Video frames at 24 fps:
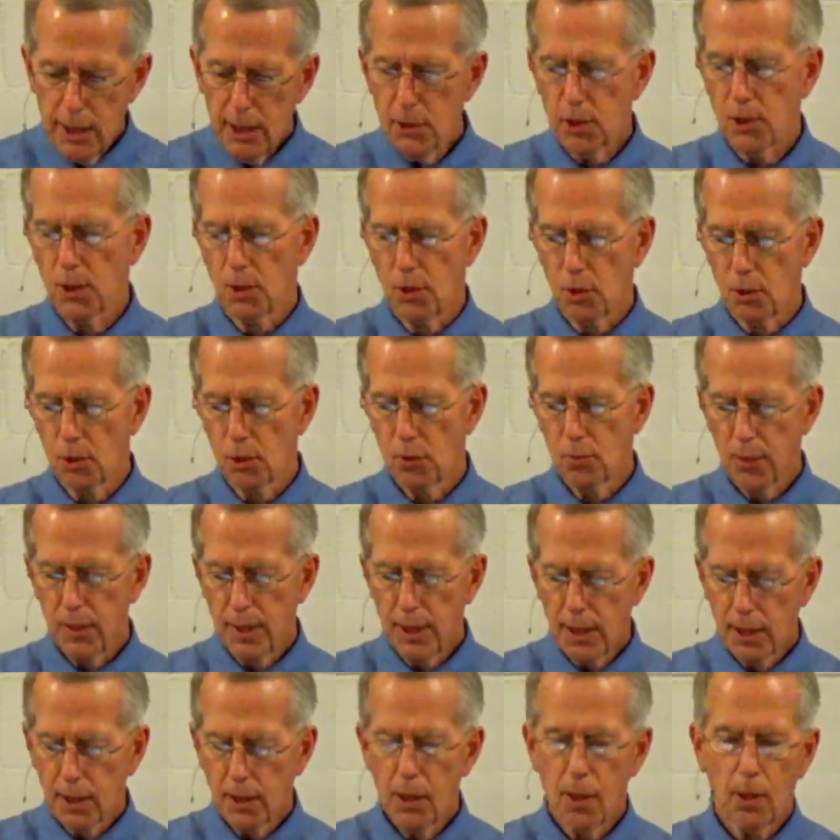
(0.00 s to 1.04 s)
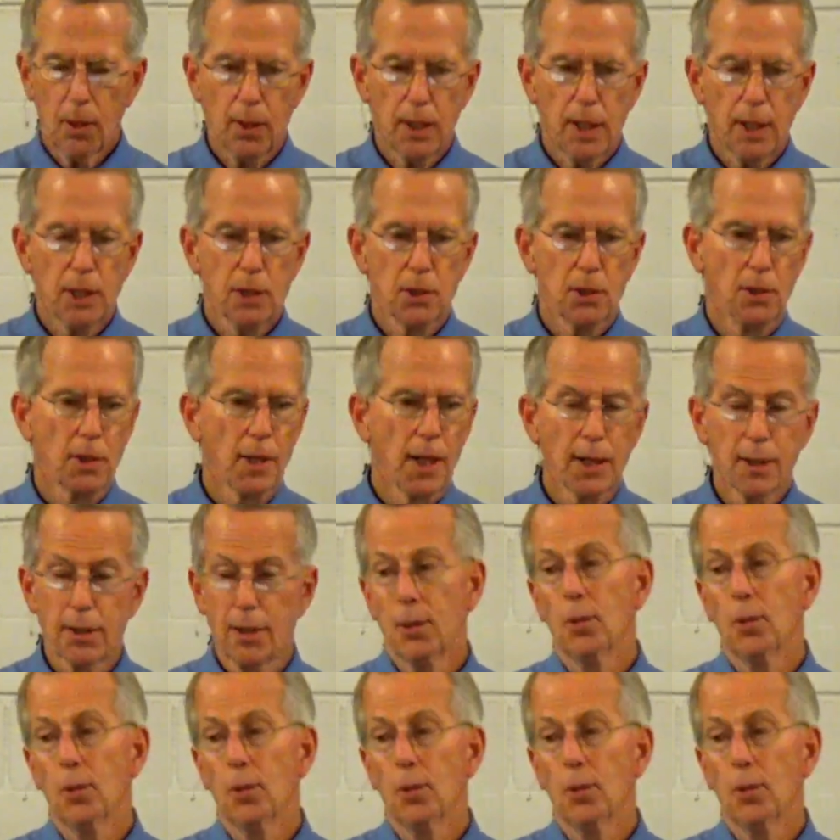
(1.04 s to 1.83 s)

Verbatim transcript: reasons for the incarnation,